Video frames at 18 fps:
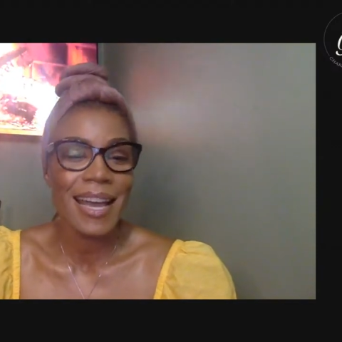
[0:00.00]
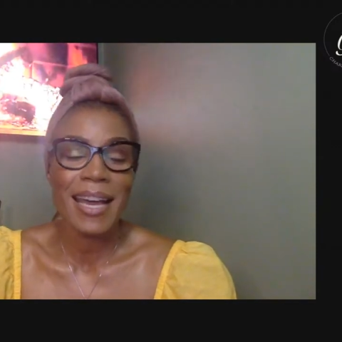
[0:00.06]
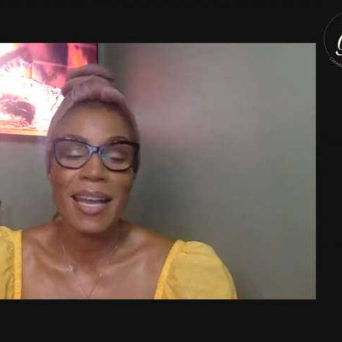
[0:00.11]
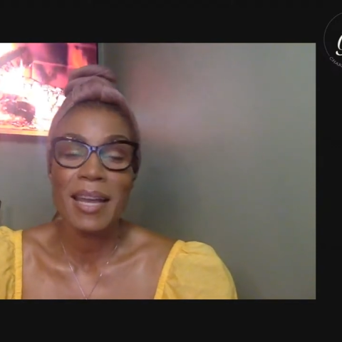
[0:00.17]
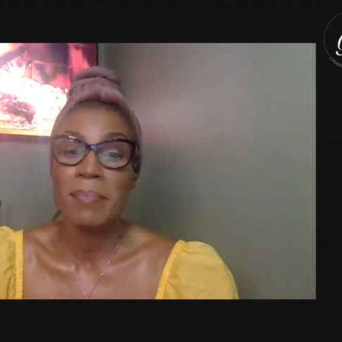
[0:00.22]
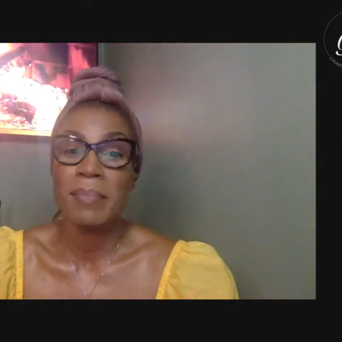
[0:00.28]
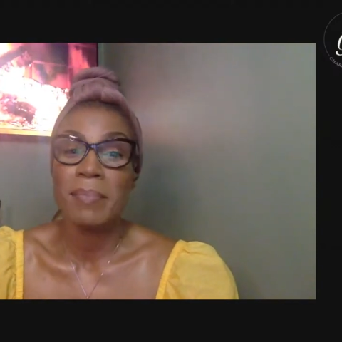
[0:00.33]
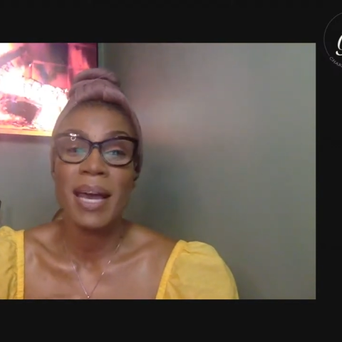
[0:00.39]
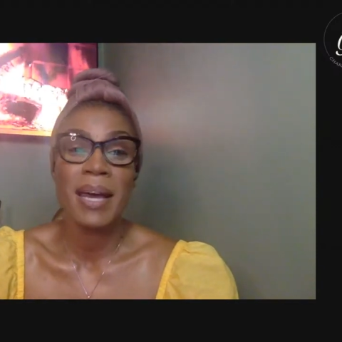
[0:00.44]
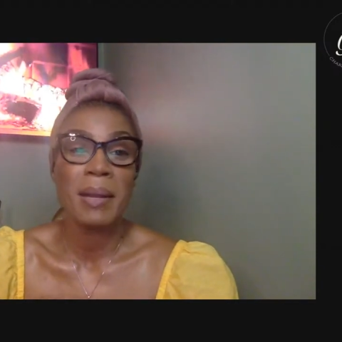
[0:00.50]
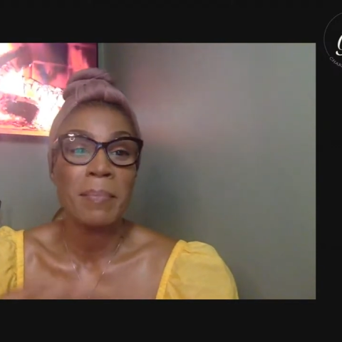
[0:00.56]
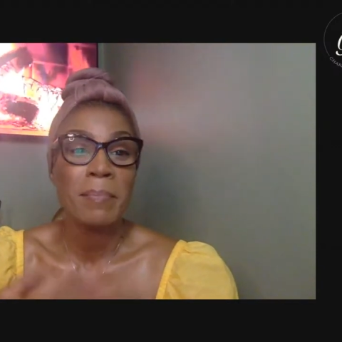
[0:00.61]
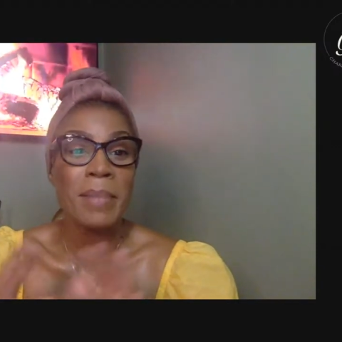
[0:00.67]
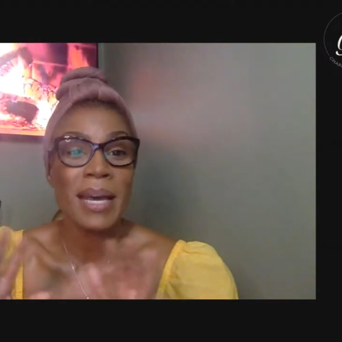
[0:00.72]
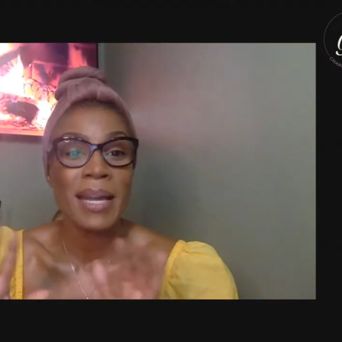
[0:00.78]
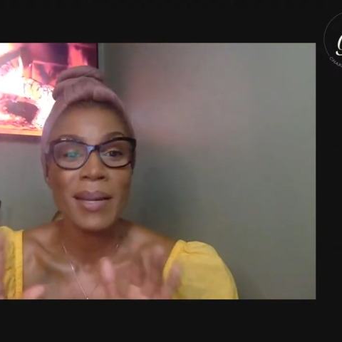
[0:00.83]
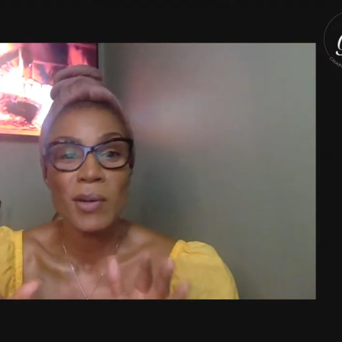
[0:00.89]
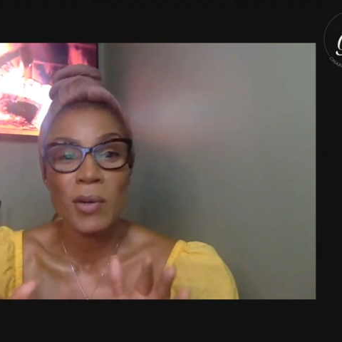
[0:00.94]
I am not a
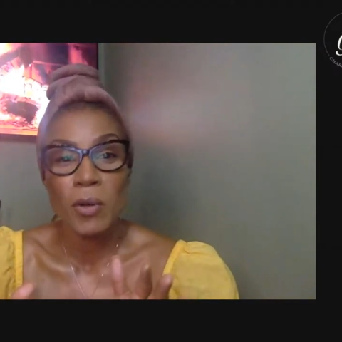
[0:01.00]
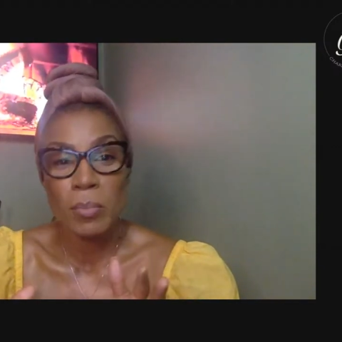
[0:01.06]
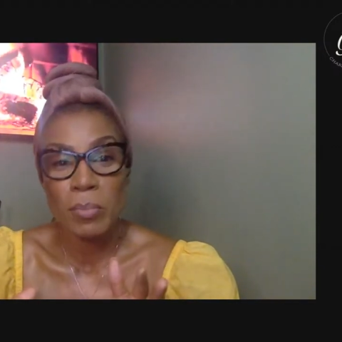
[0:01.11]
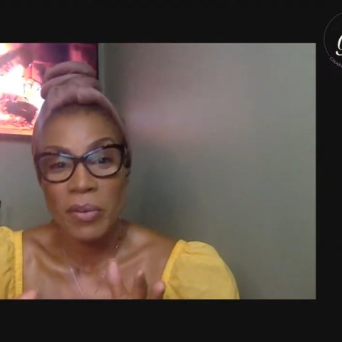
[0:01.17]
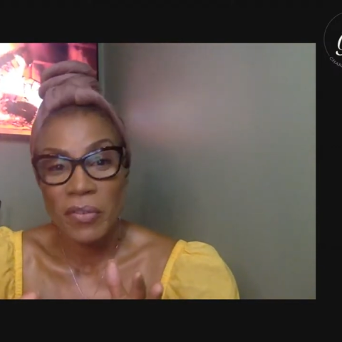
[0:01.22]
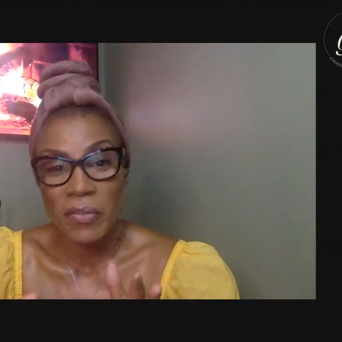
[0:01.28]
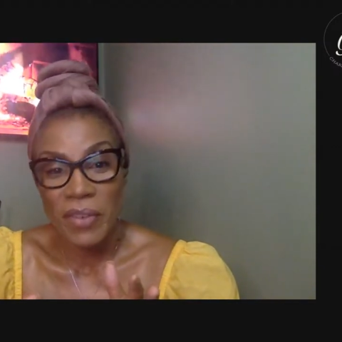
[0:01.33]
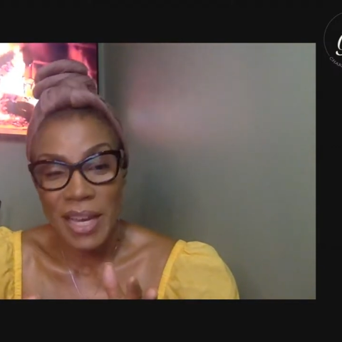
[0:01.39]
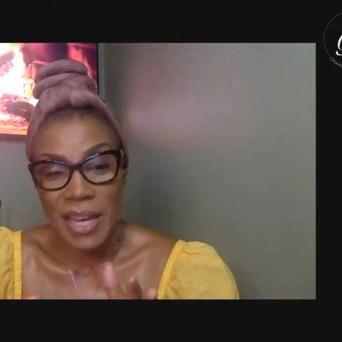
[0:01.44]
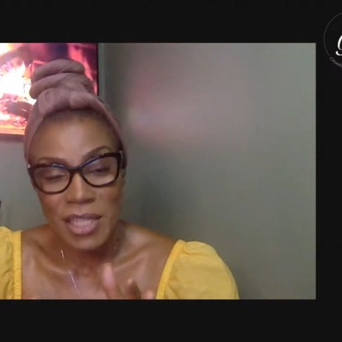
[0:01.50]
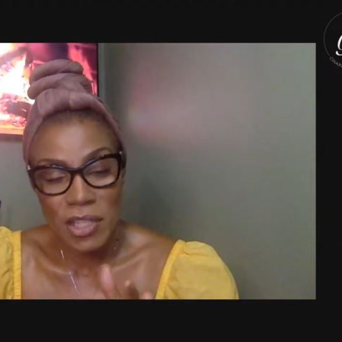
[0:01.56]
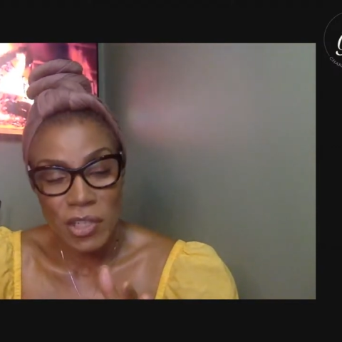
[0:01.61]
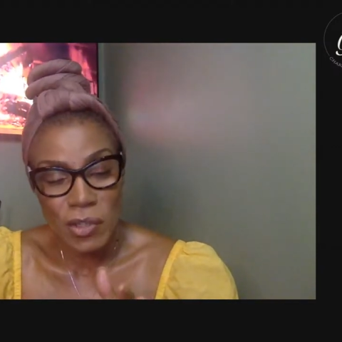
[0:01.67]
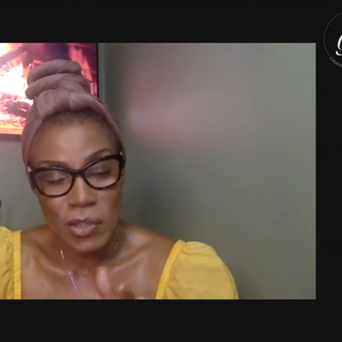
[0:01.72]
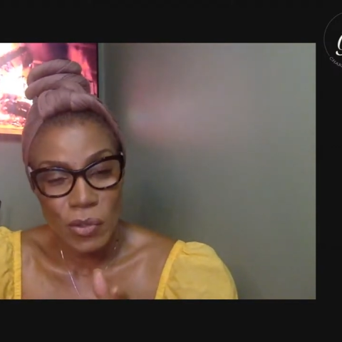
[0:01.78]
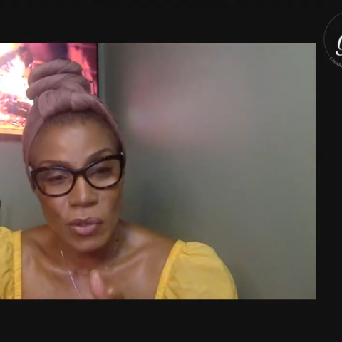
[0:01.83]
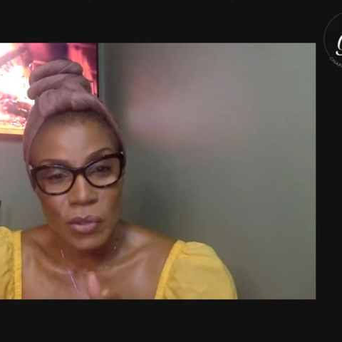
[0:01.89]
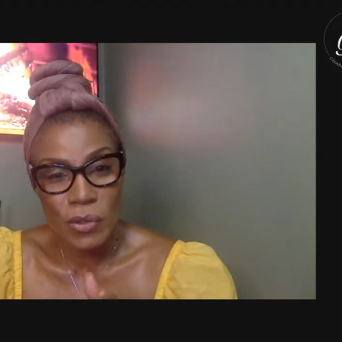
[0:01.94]
medical
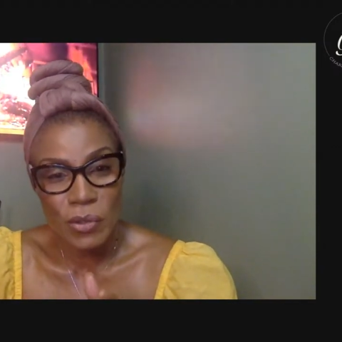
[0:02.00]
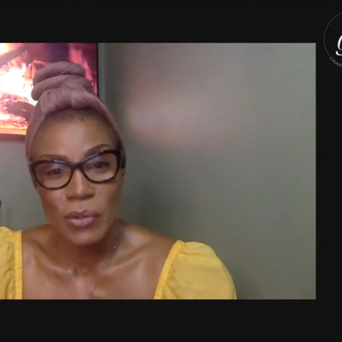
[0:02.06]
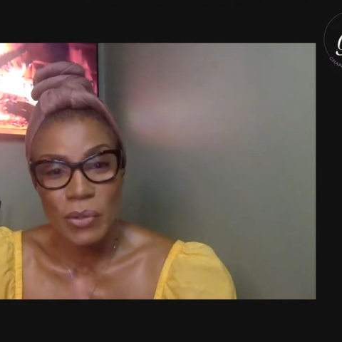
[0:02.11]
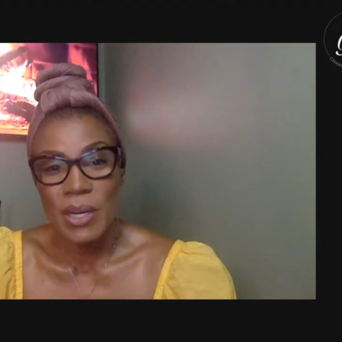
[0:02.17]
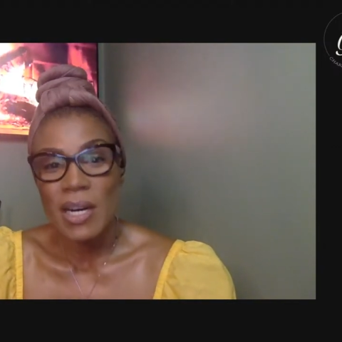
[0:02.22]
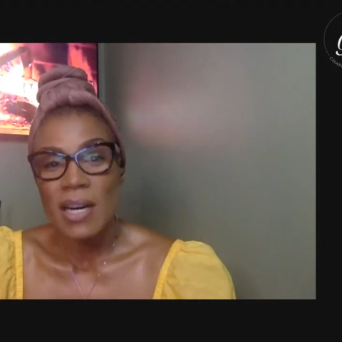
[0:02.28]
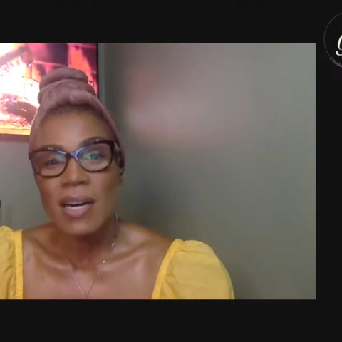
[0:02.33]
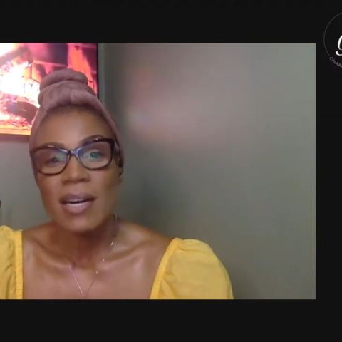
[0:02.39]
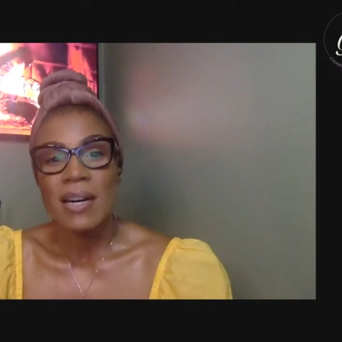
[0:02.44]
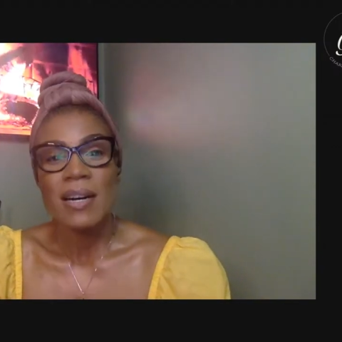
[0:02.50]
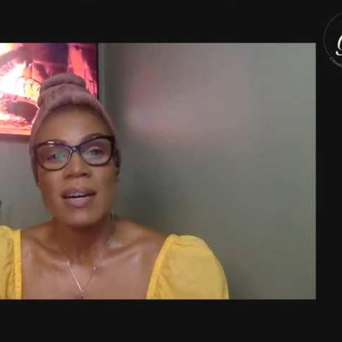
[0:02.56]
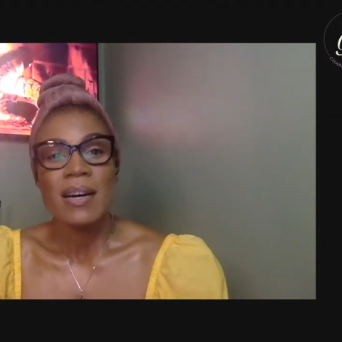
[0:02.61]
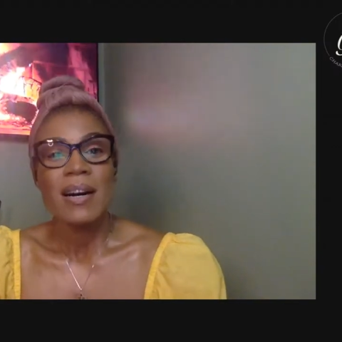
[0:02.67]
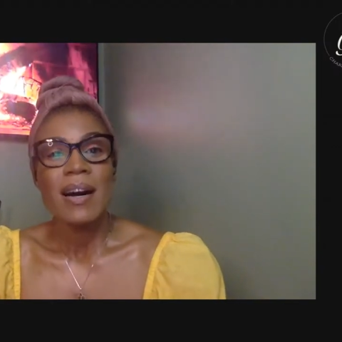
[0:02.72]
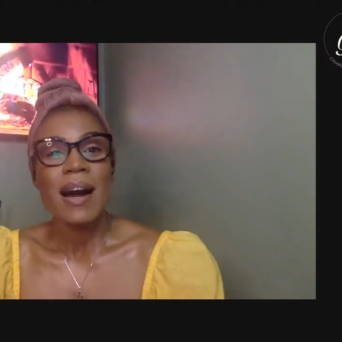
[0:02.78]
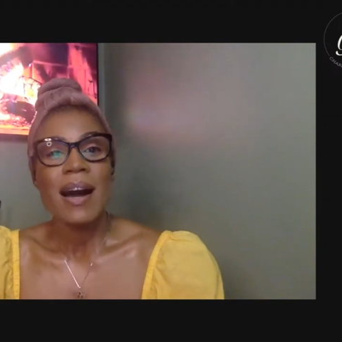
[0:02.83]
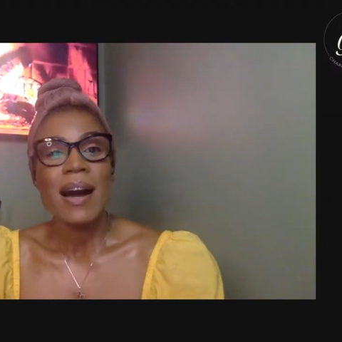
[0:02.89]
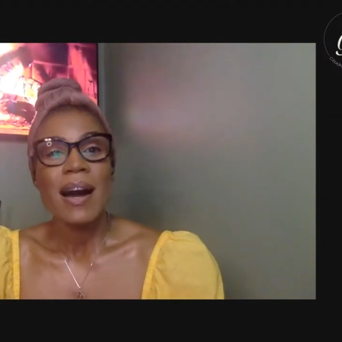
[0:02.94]
professional.
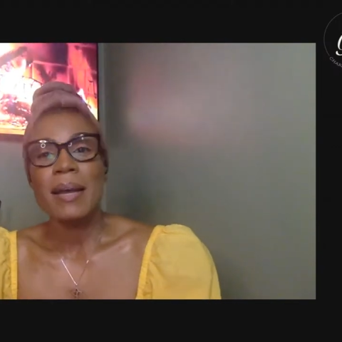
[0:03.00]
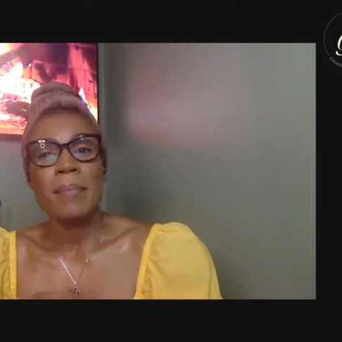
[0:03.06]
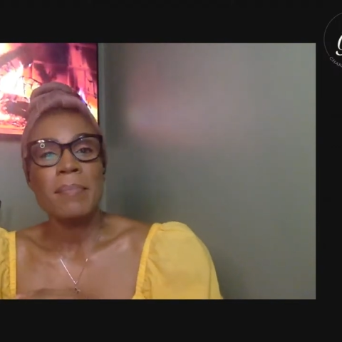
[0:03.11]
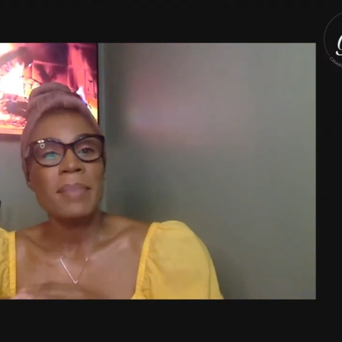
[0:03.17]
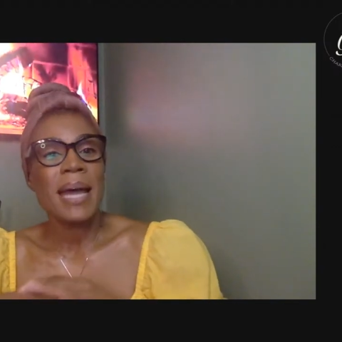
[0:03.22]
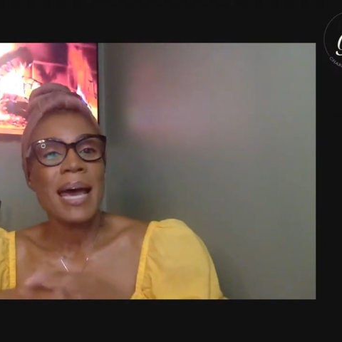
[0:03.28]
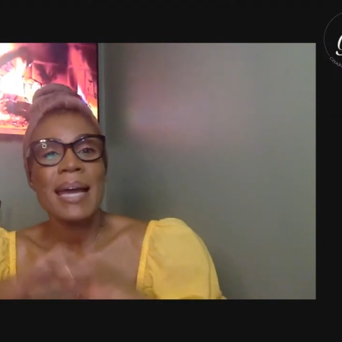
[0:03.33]
I am